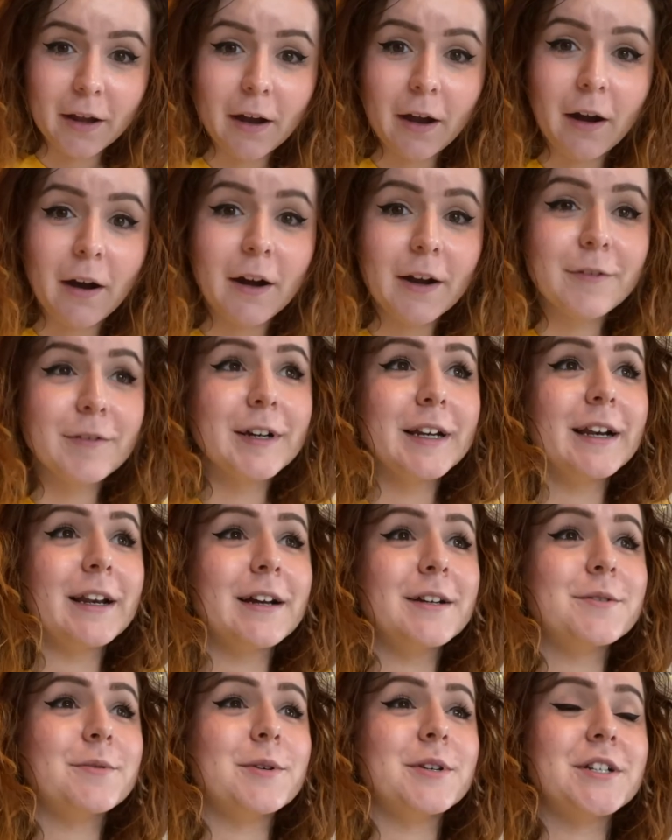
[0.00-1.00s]
I really
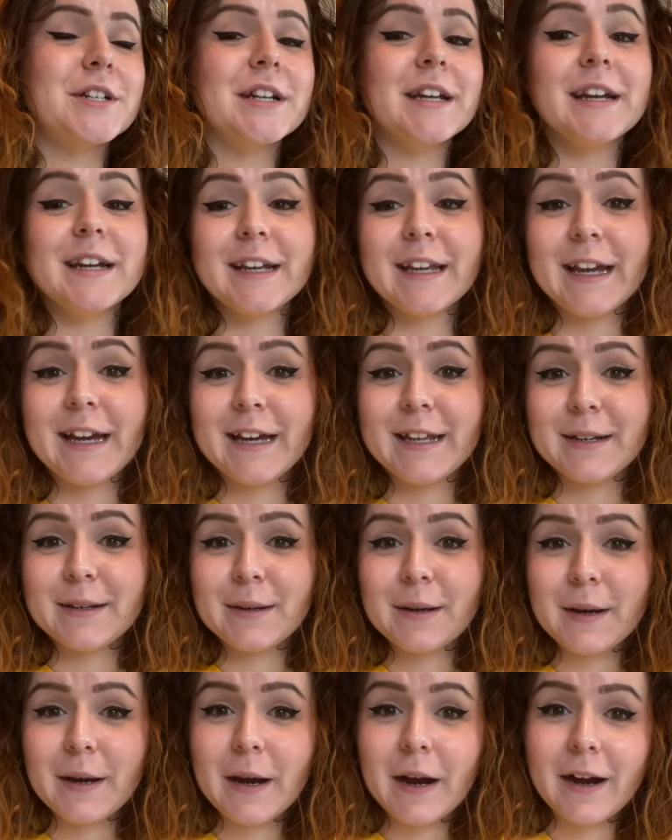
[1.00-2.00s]
liked watching it again.
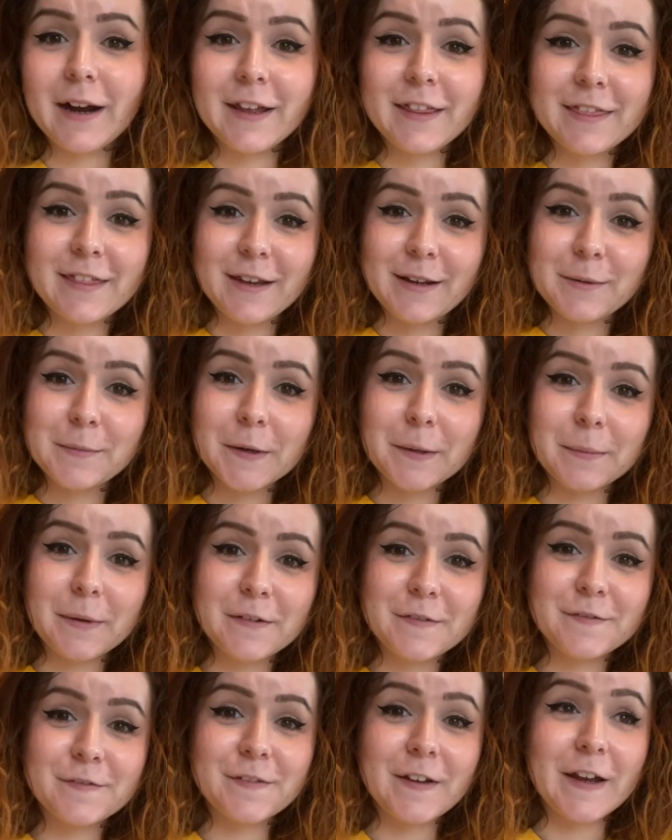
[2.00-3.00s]
I think one of my
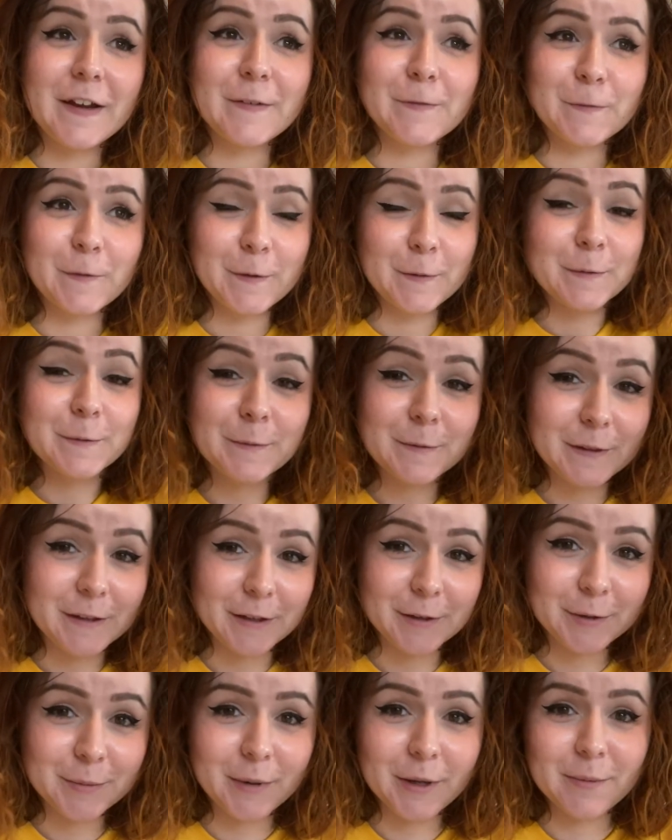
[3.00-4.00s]
favourite
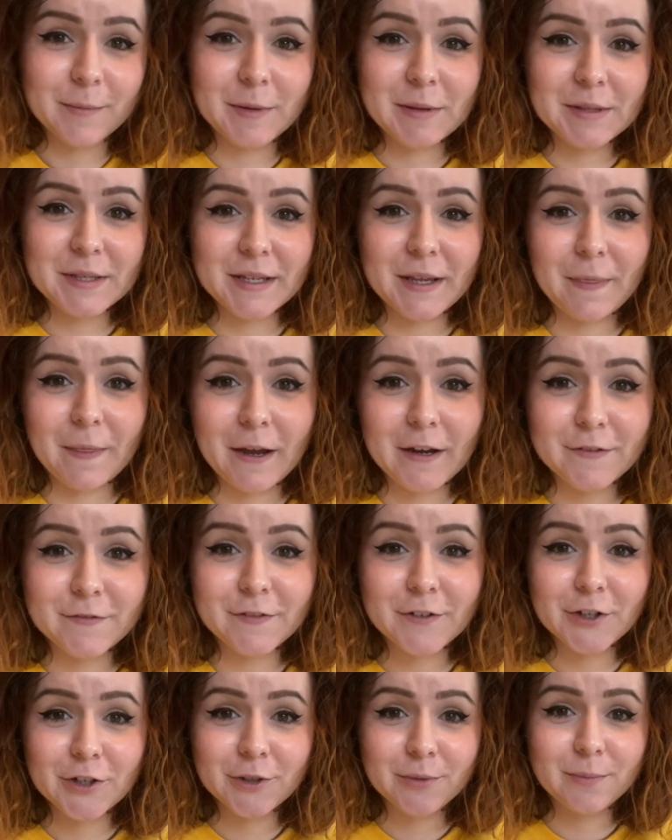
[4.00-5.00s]
little moments in that
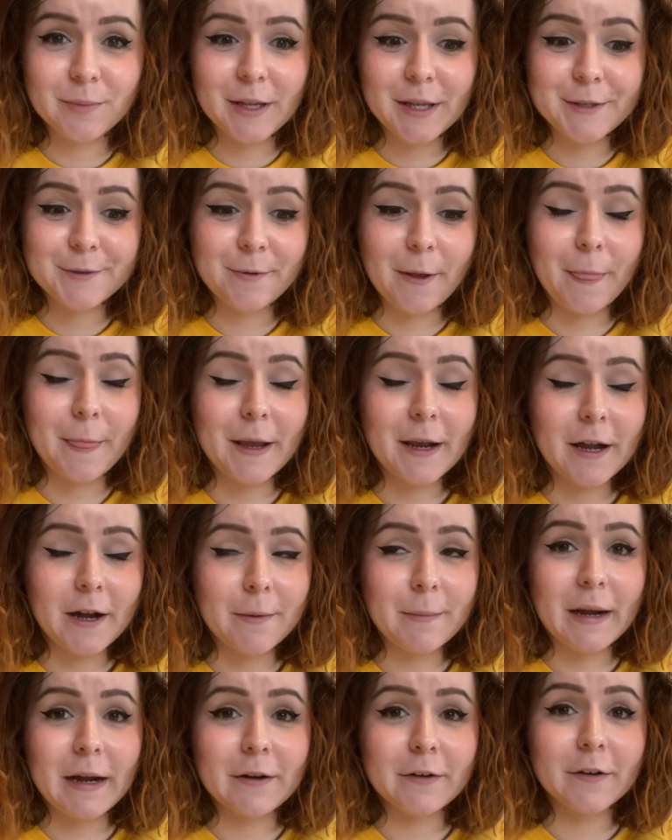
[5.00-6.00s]
film is when they
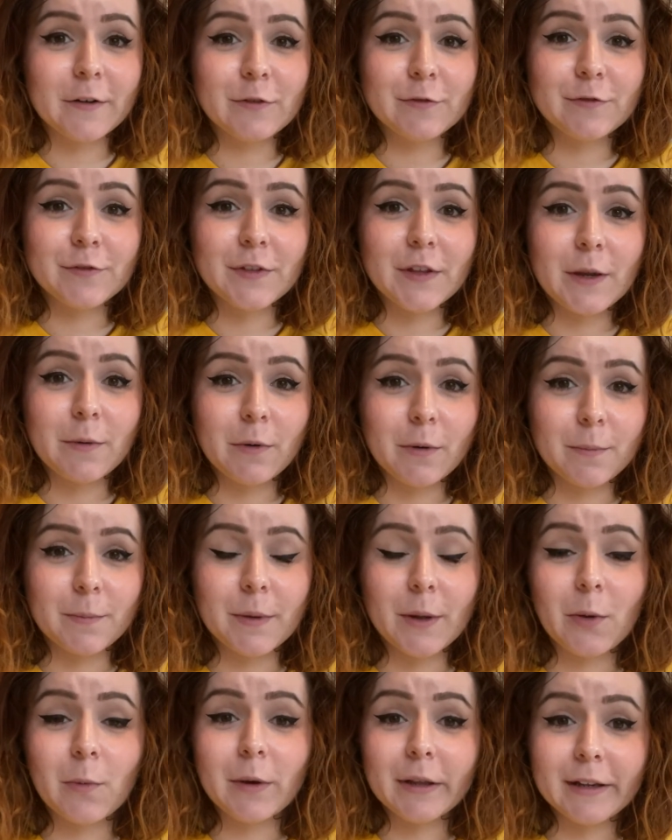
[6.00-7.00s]
come out of the
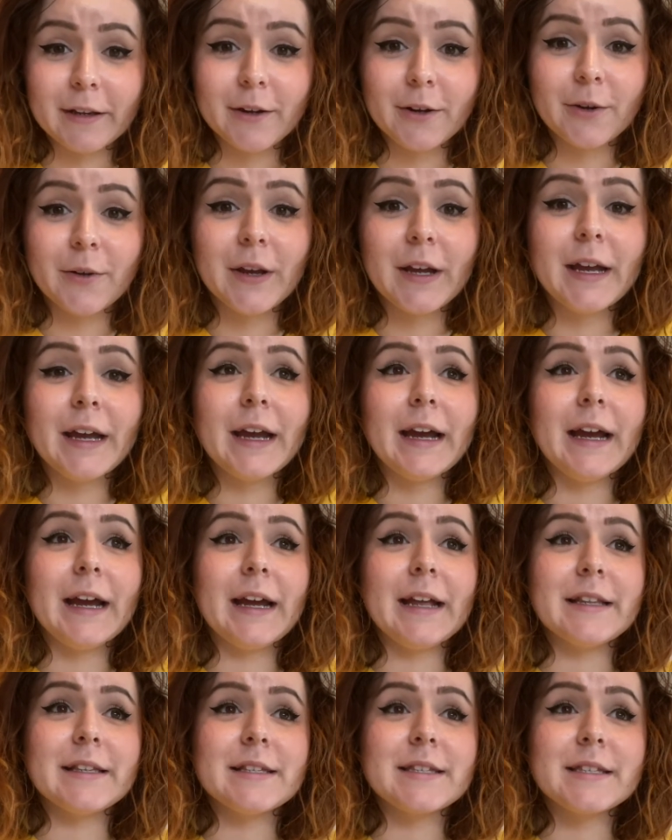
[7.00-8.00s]
Whomping Willow
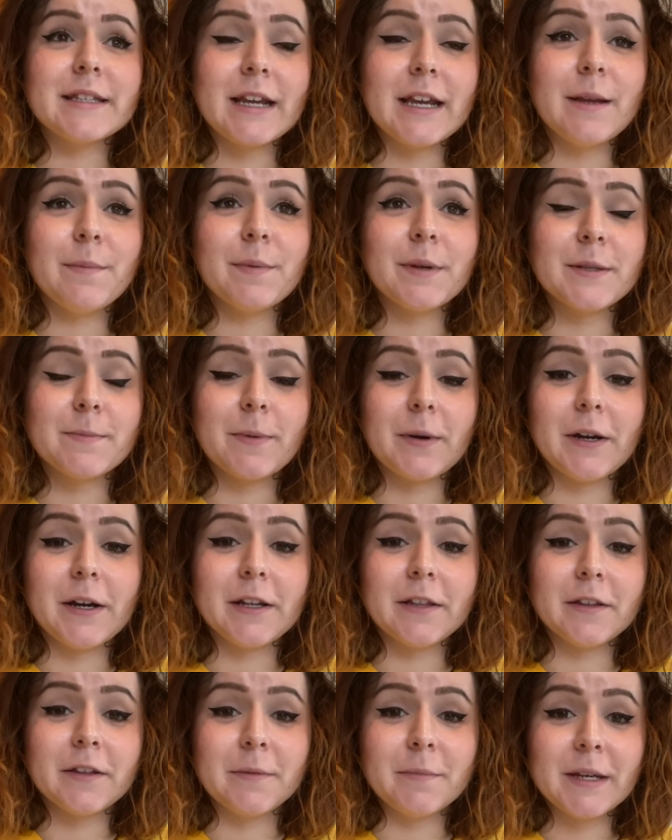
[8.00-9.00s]
and Snape is
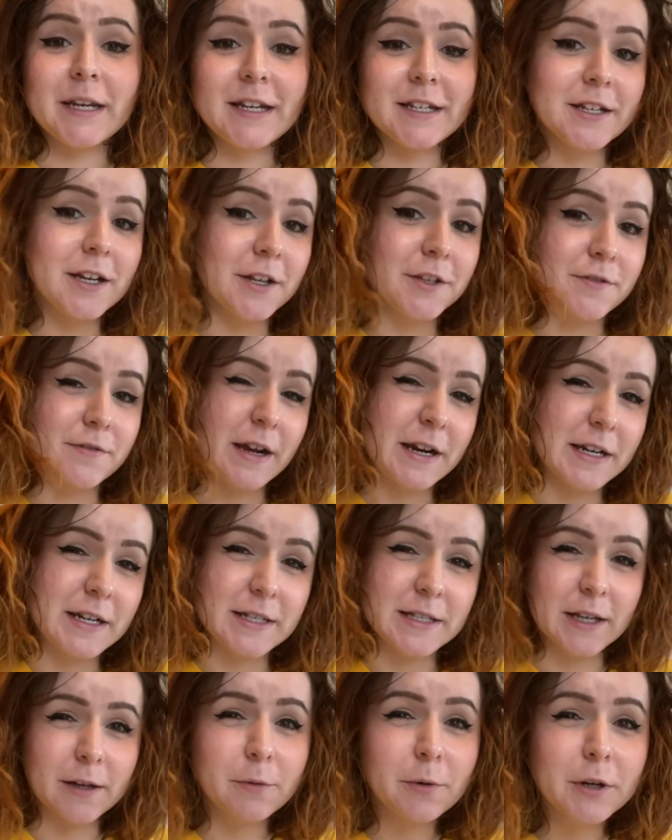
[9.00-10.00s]
behind them and he turns around and
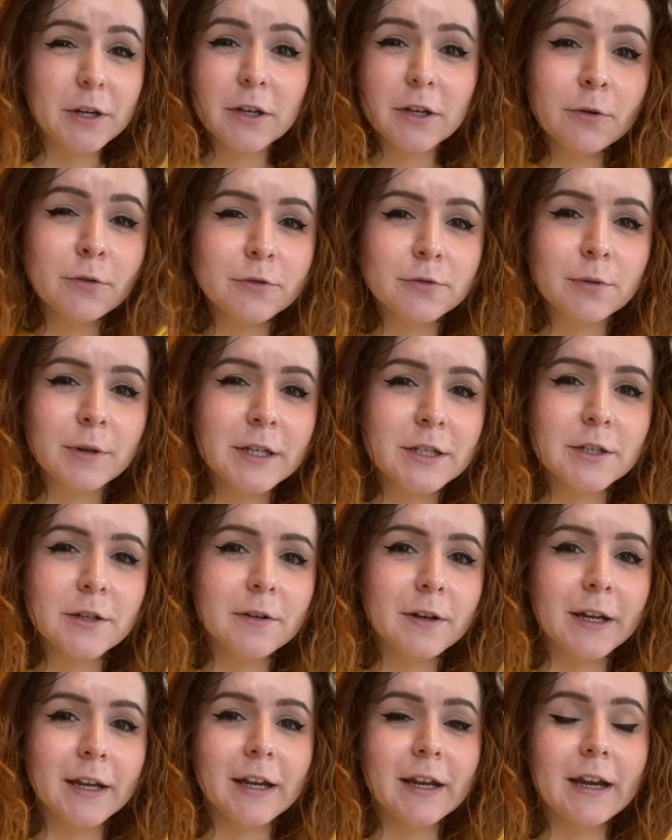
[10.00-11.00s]
he's like, what are three
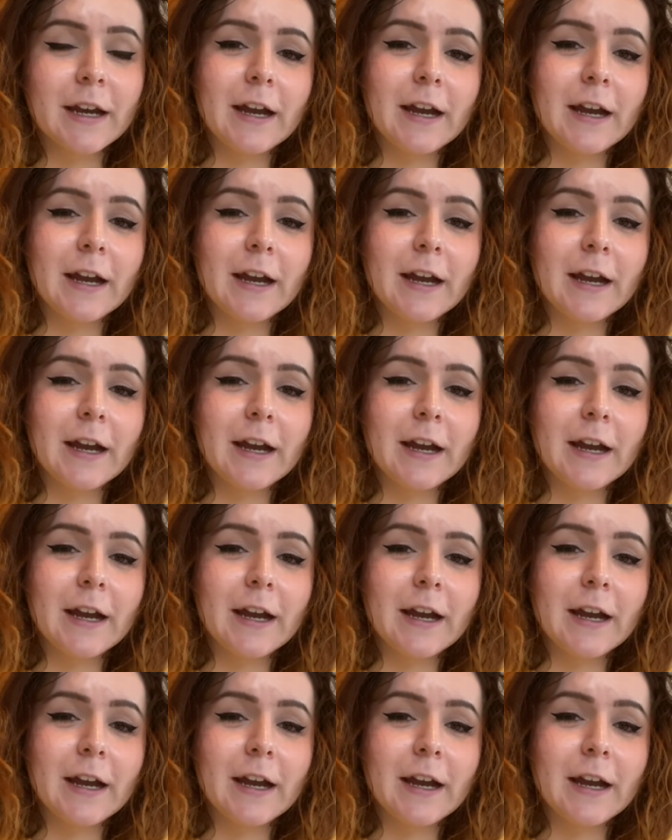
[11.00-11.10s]
doing?